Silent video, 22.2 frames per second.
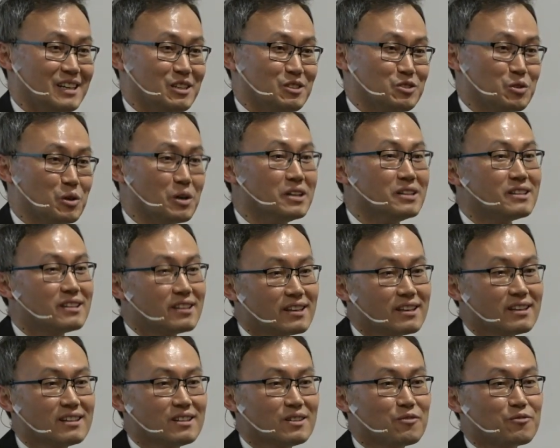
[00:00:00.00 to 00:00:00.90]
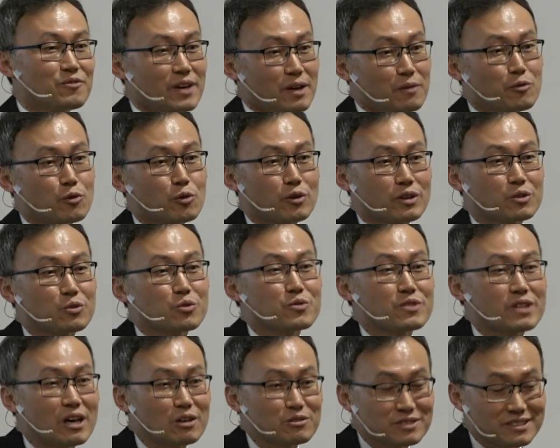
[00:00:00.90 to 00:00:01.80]
So until February
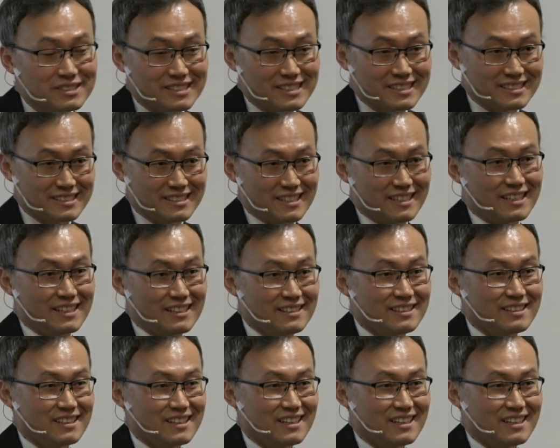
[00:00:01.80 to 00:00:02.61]
2016,